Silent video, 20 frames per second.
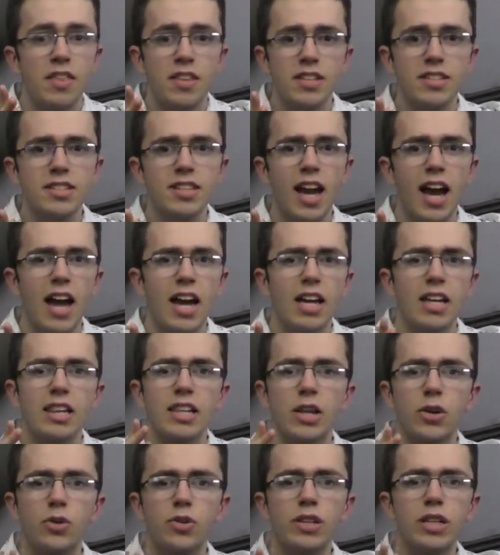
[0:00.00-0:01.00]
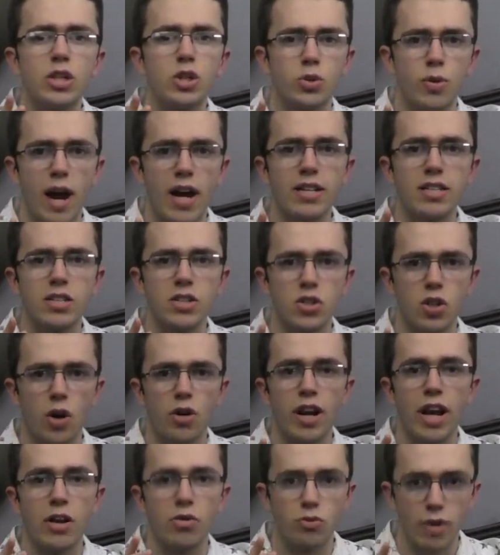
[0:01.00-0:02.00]
this guy literally tried to
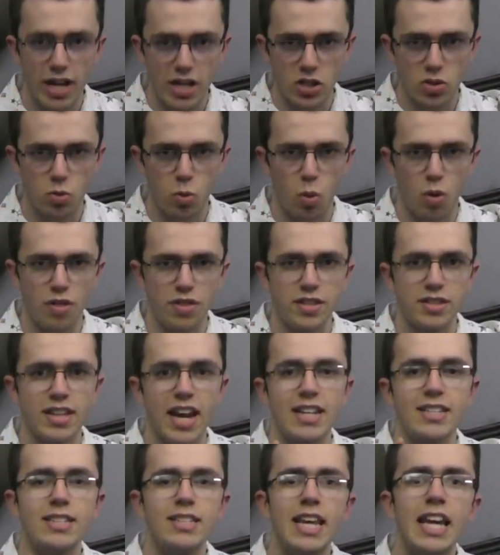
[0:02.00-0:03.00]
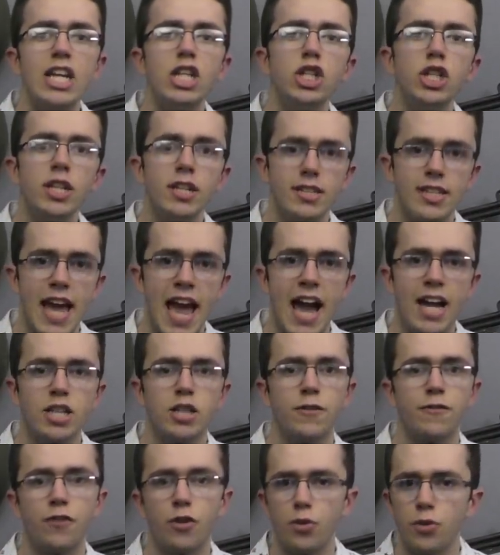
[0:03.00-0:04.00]
start a race war. This guy staged an
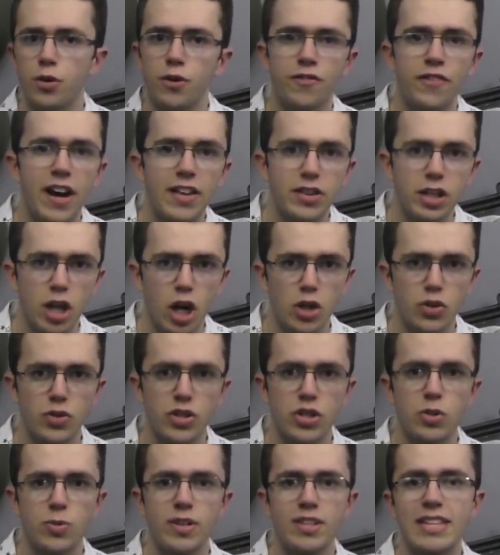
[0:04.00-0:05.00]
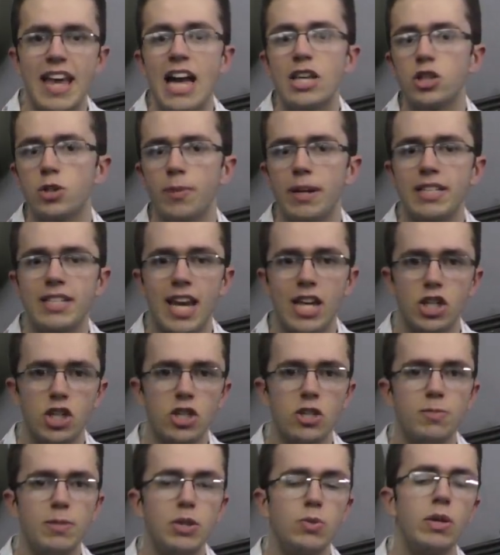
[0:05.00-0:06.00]
attack to further divide the country, to exacerbate
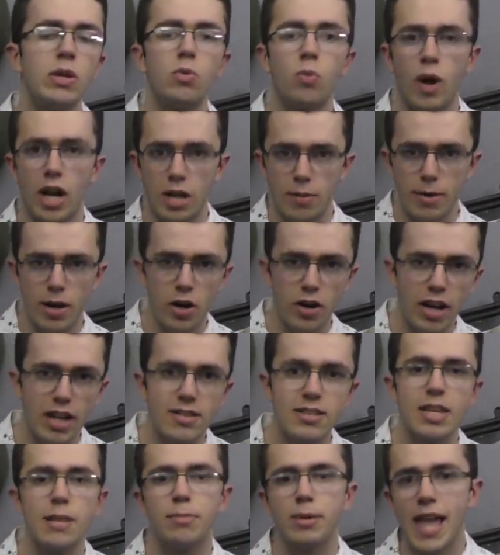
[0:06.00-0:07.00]
tensions between white Americans and